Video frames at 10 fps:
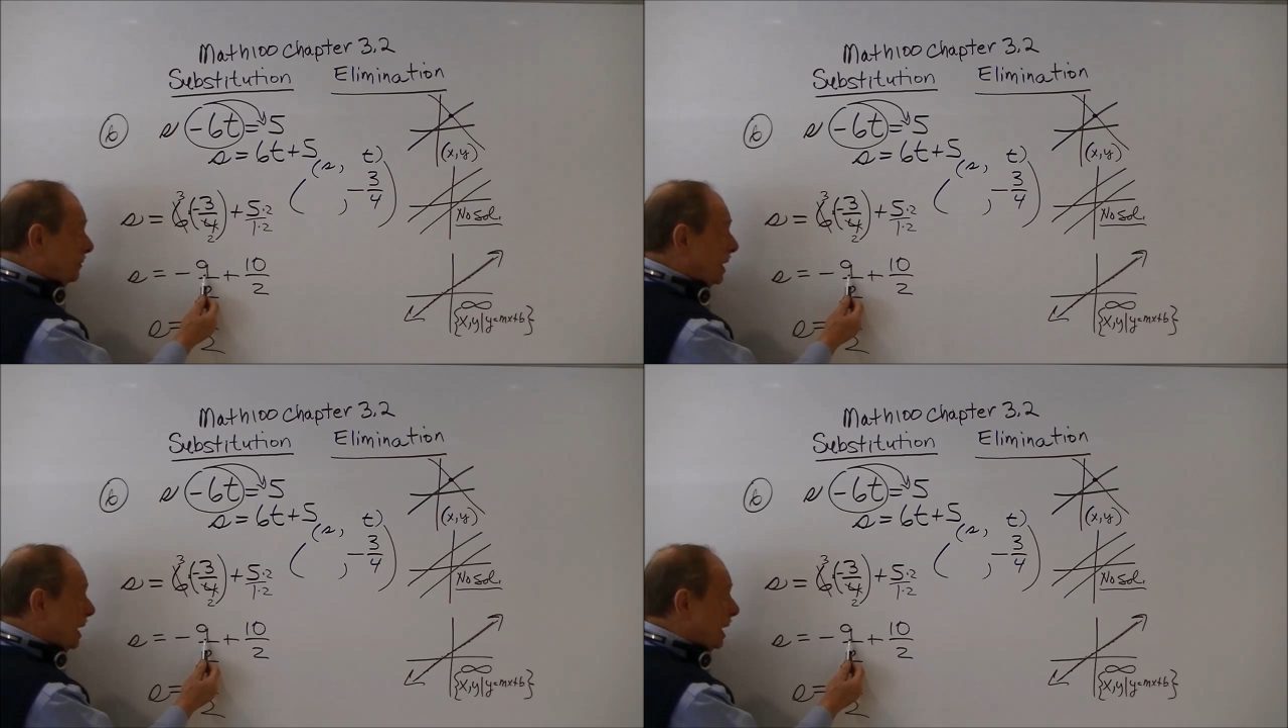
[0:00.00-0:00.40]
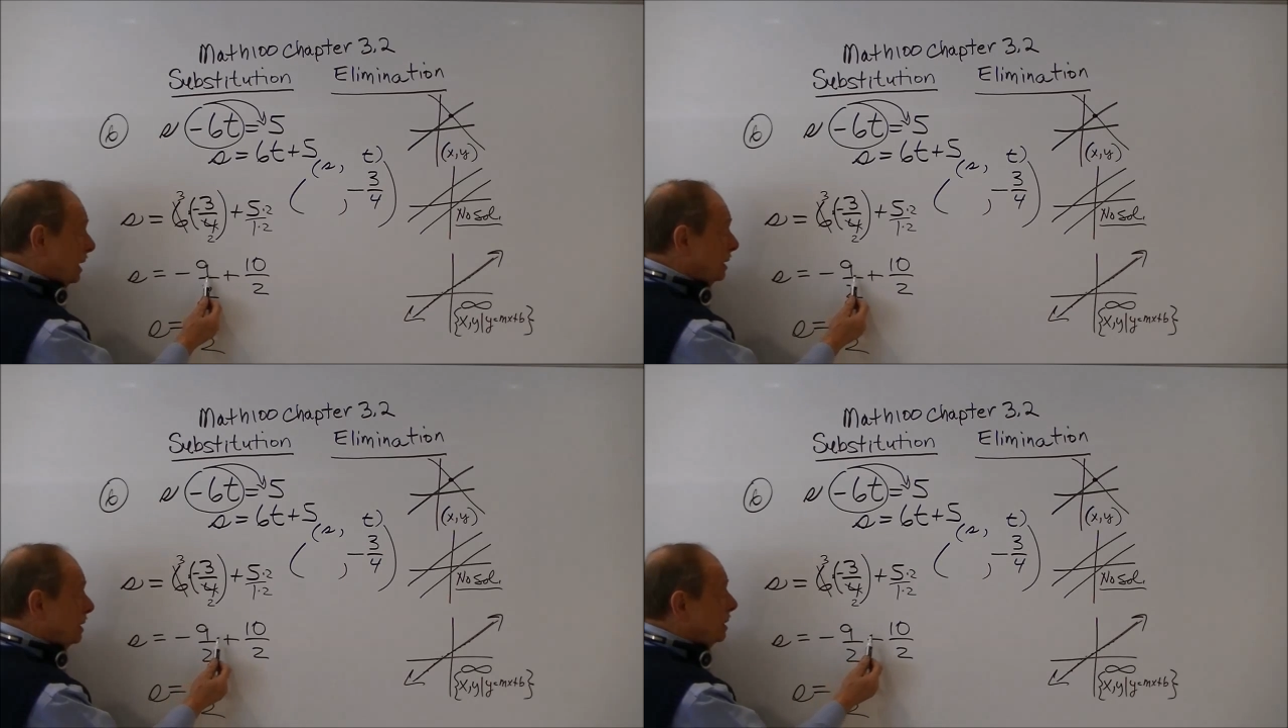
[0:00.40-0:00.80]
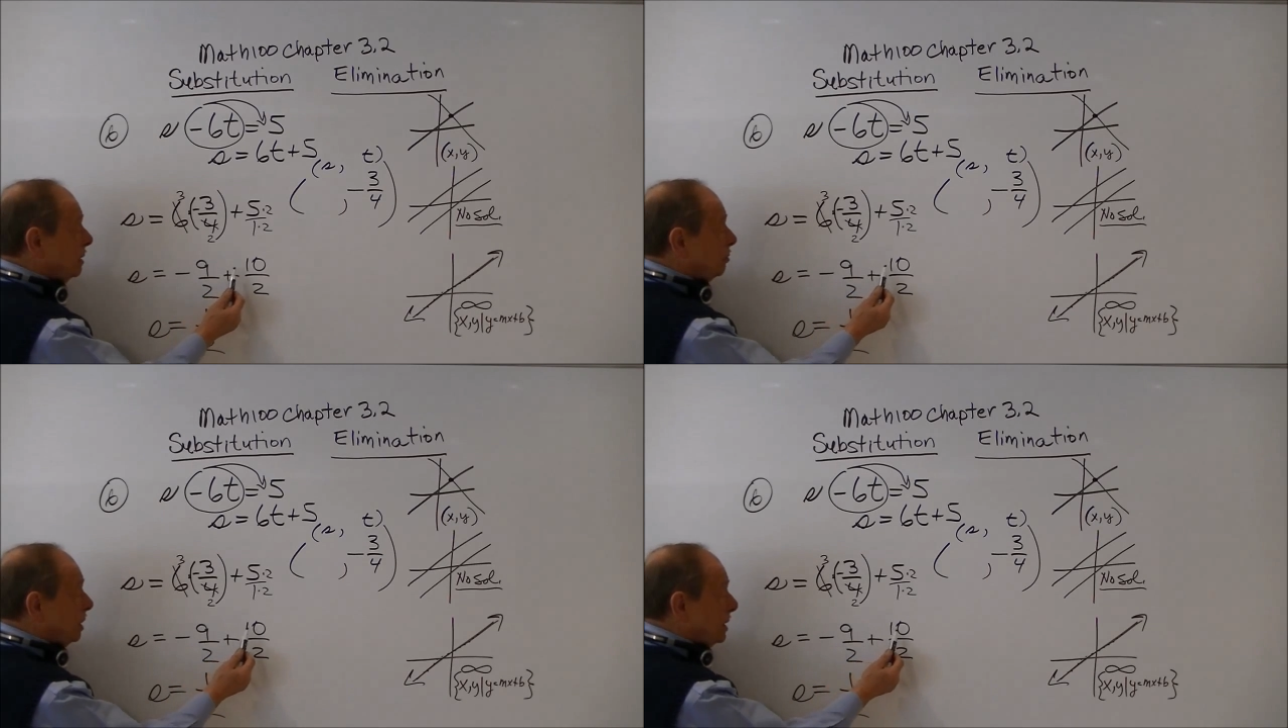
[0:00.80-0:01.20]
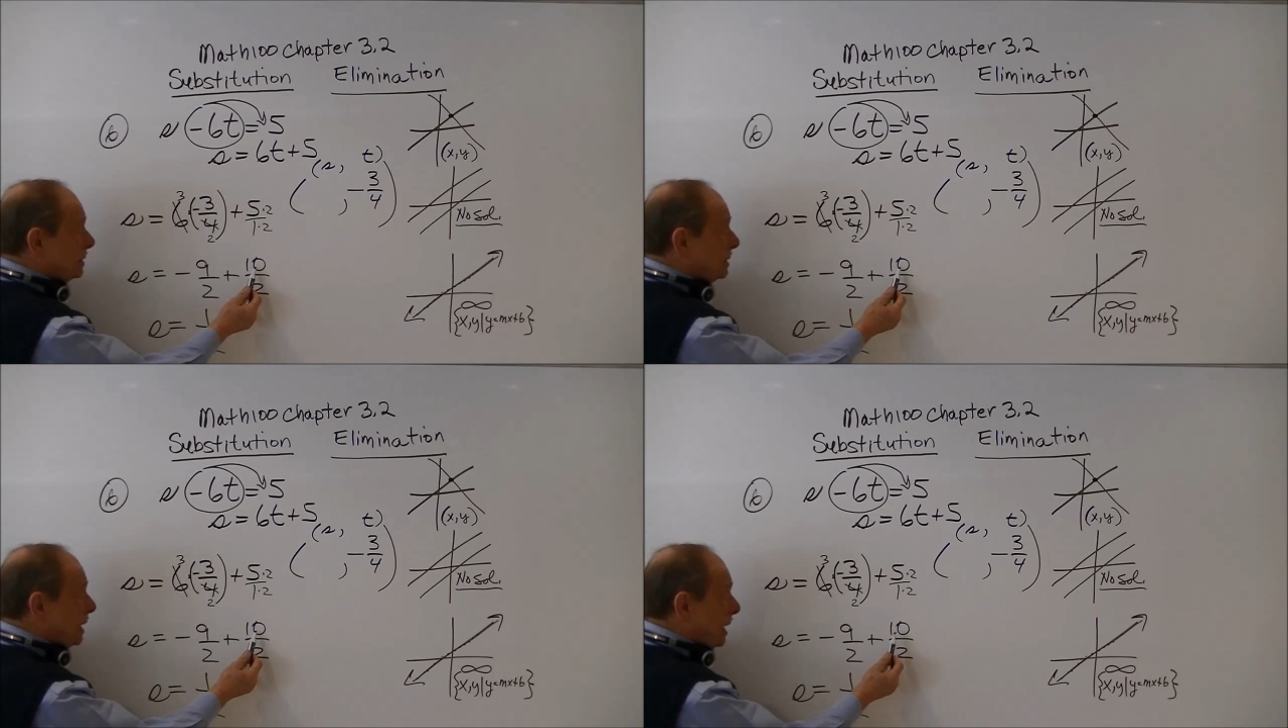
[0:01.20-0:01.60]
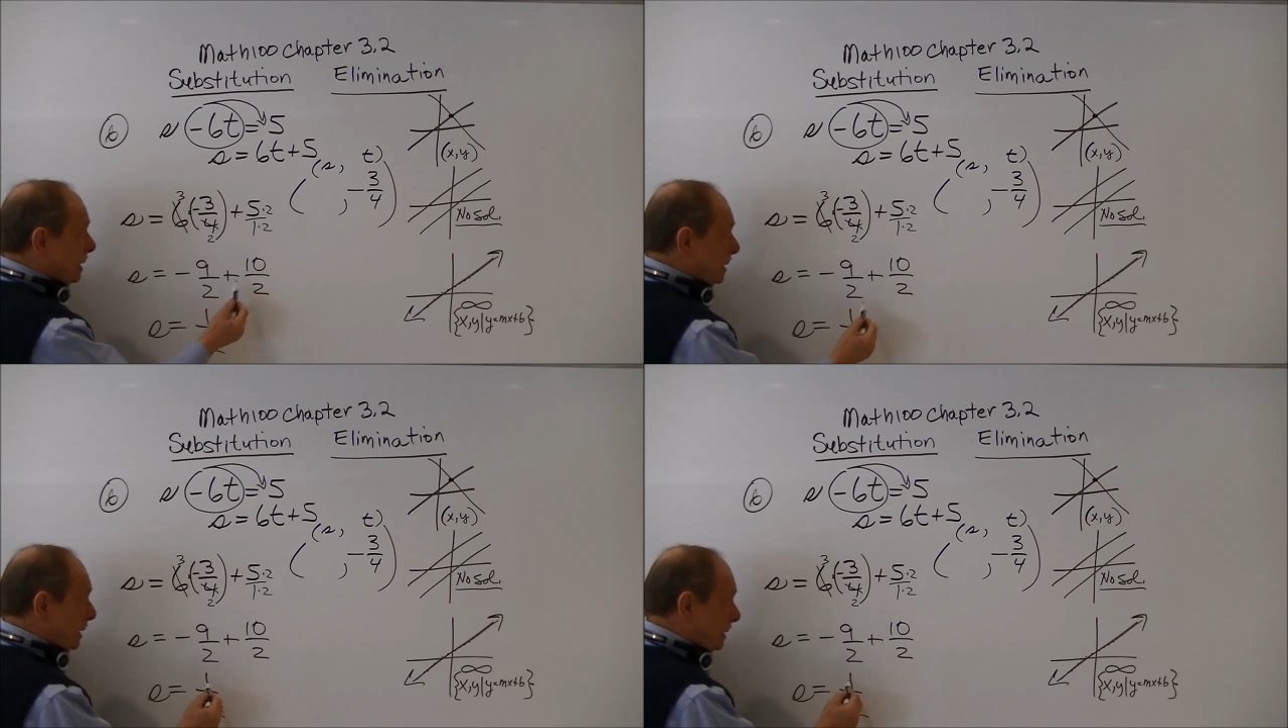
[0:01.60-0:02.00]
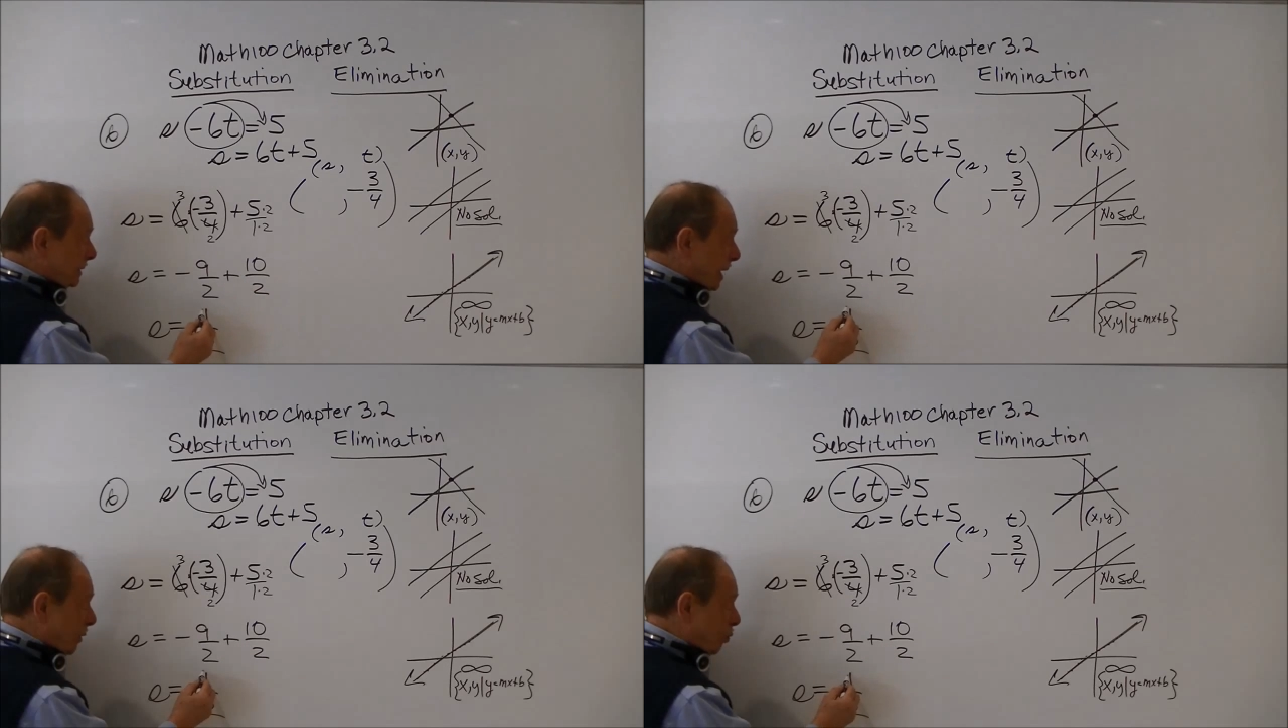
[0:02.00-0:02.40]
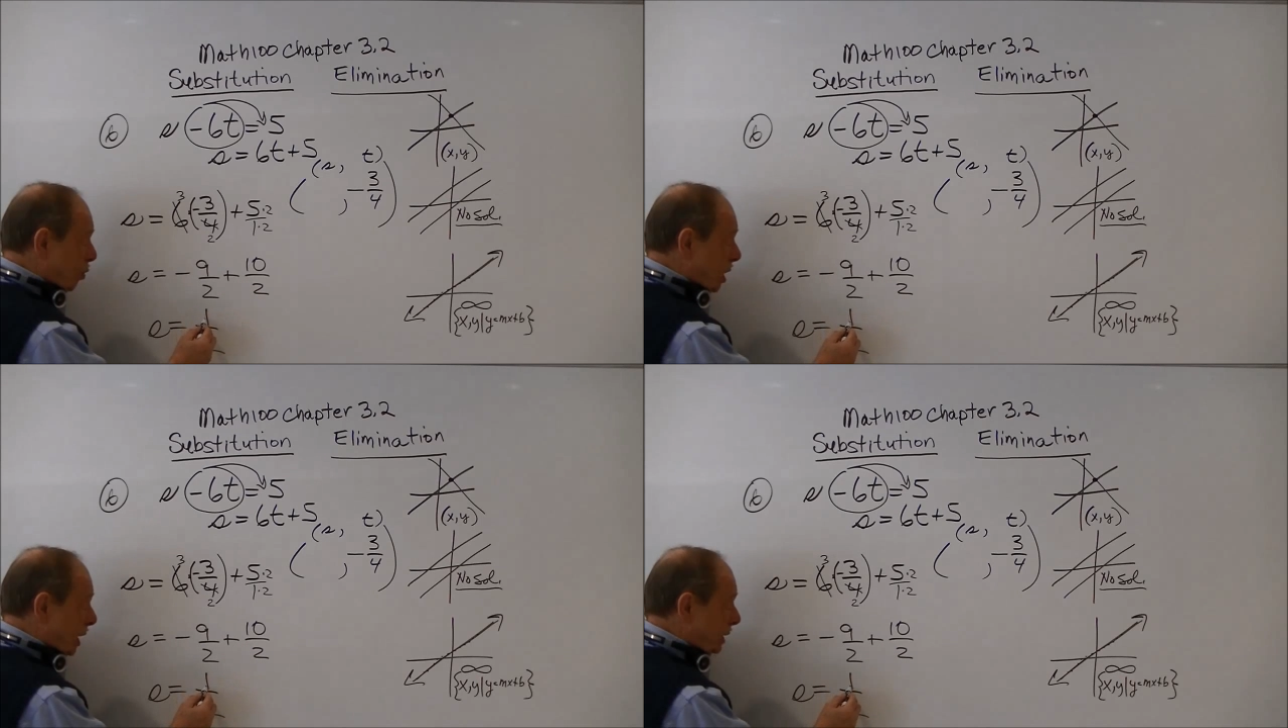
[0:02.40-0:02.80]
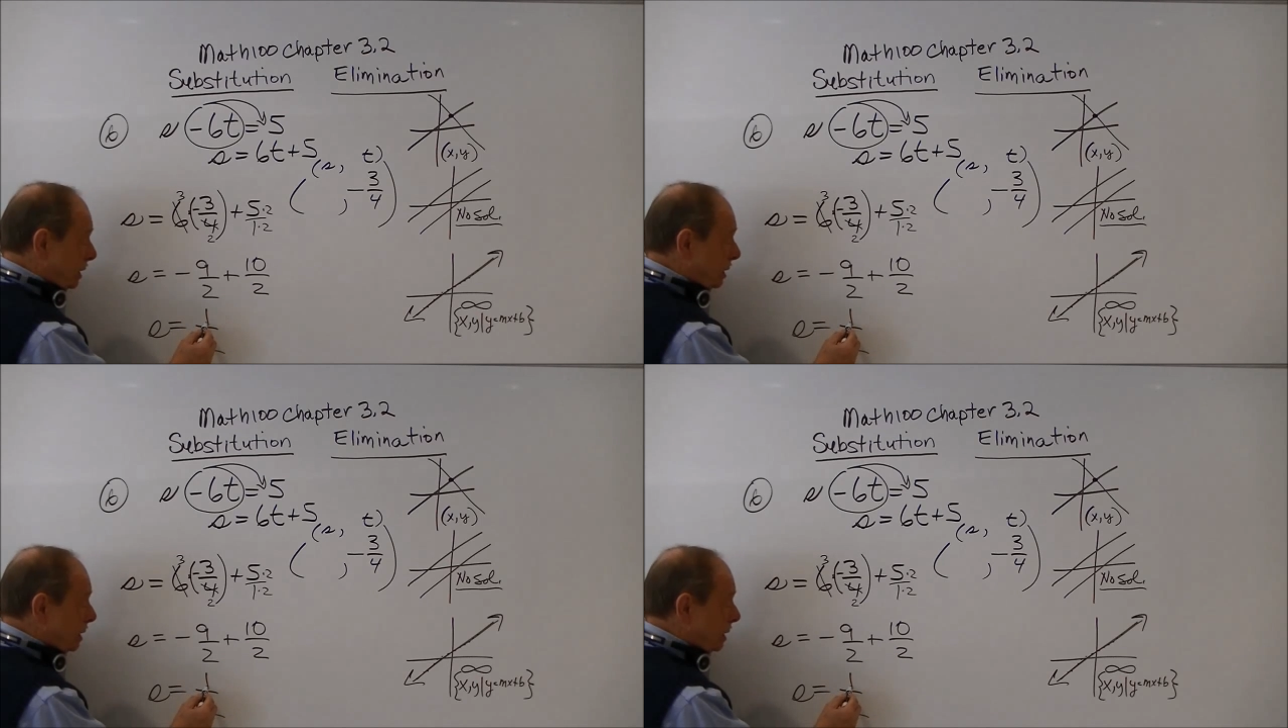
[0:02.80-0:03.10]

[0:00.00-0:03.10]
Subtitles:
9 plus 10 is a 1